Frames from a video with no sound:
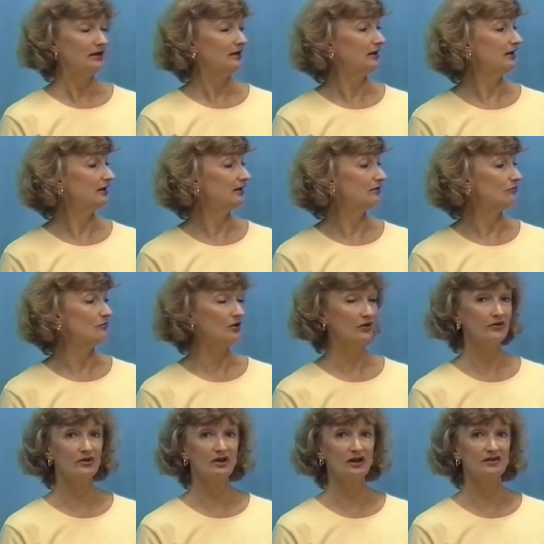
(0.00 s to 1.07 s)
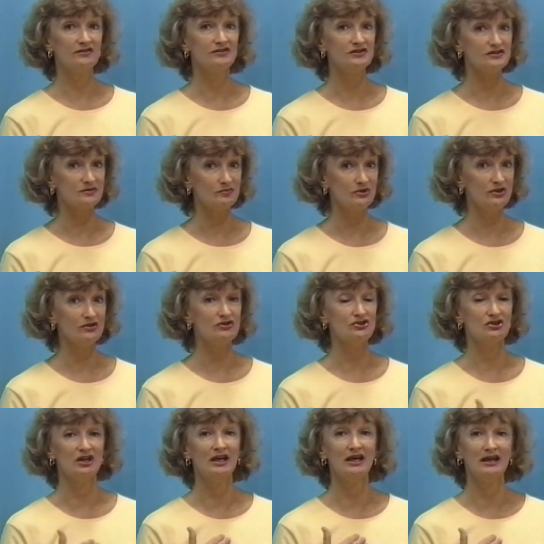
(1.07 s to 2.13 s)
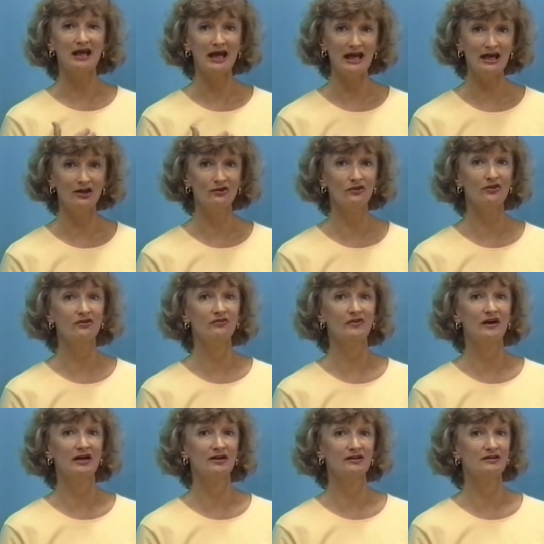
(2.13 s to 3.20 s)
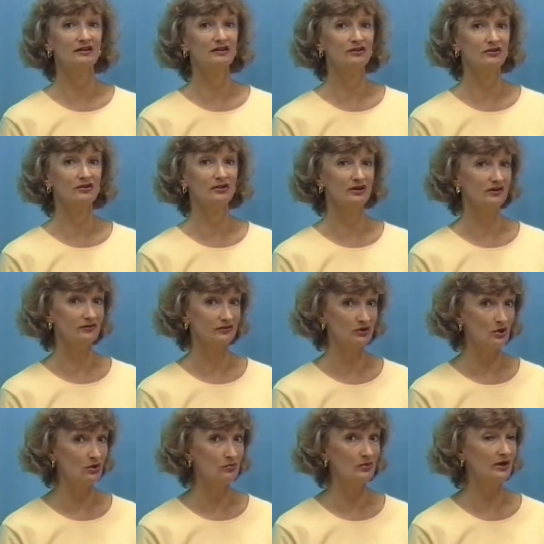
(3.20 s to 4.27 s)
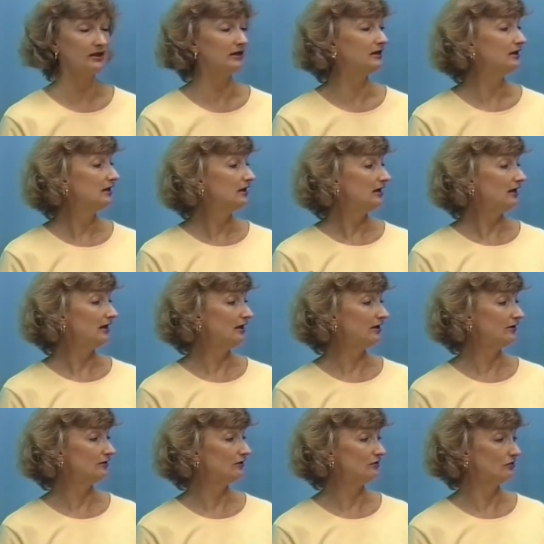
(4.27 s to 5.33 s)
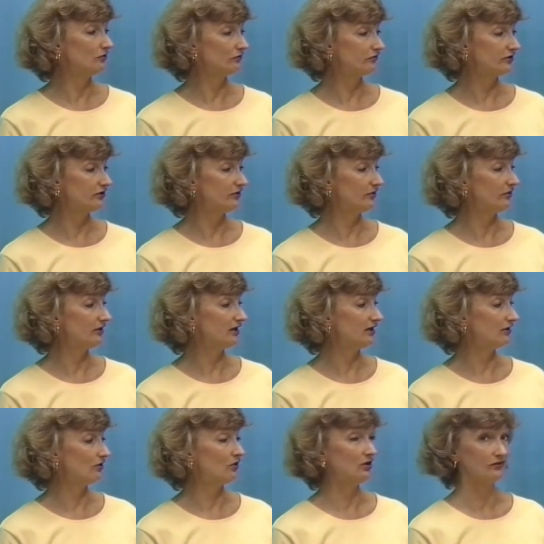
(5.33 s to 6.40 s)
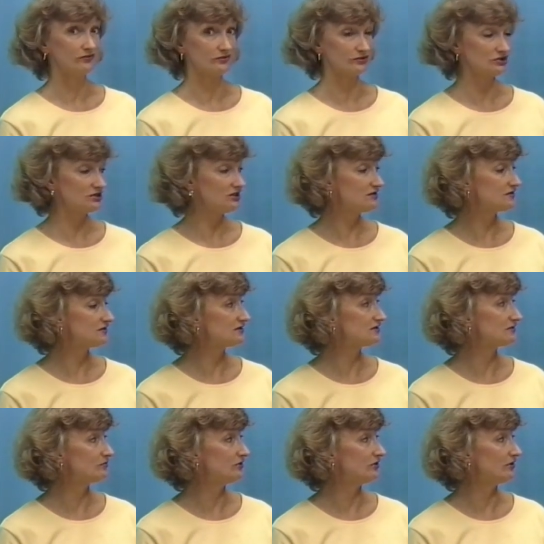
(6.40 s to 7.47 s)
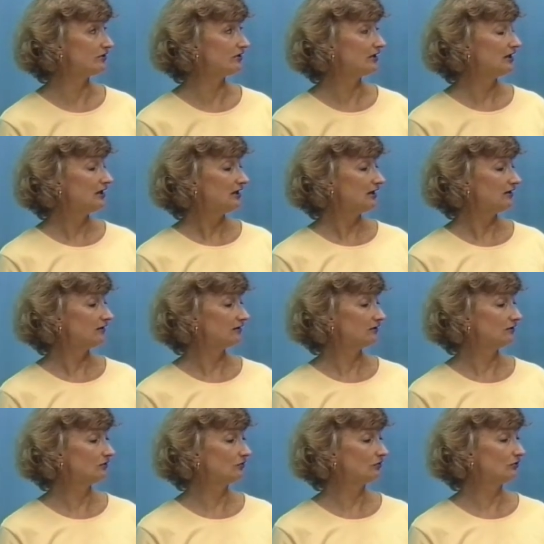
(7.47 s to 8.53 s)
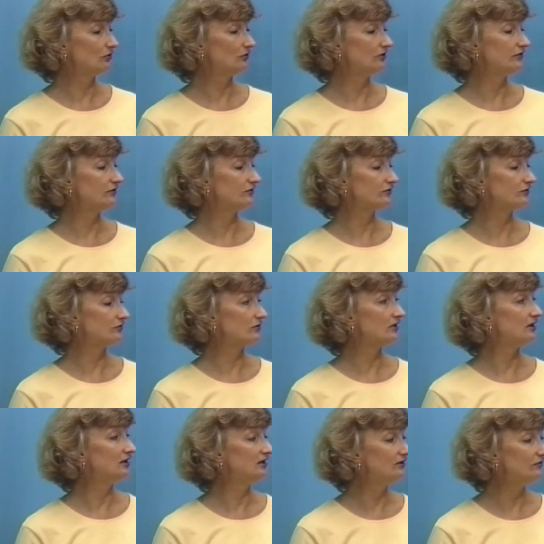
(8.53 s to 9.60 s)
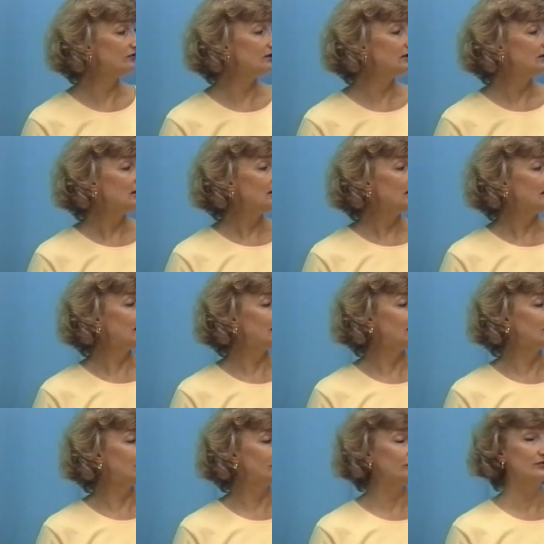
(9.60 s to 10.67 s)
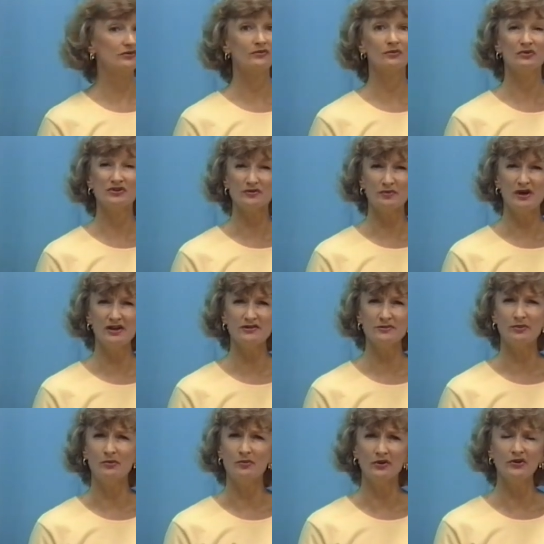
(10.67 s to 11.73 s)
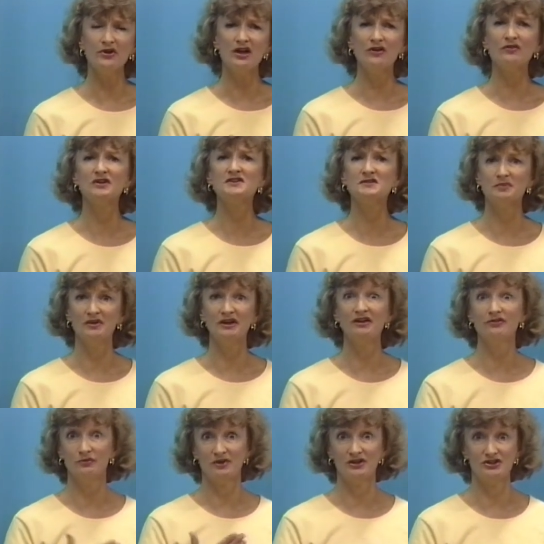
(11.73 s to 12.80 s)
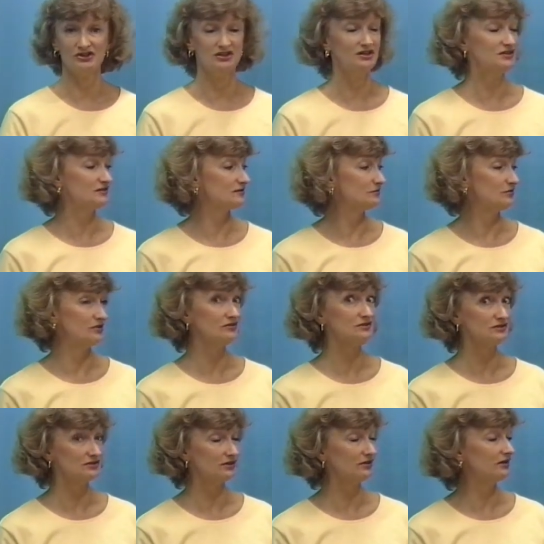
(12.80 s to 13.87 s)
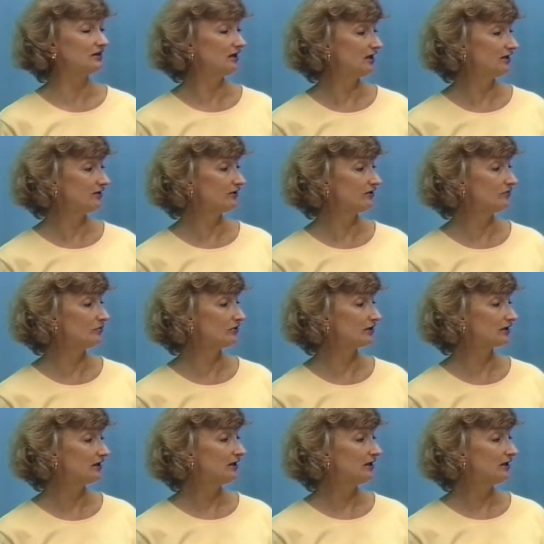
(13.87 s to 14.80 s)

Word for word: and mother has disappeared. She can't handle the fact that there is no money and no security at all. So she has disappeared, and the little girl in the story, Livy, uh, feels responsible. Mother never explains why she disappears until the end of the book.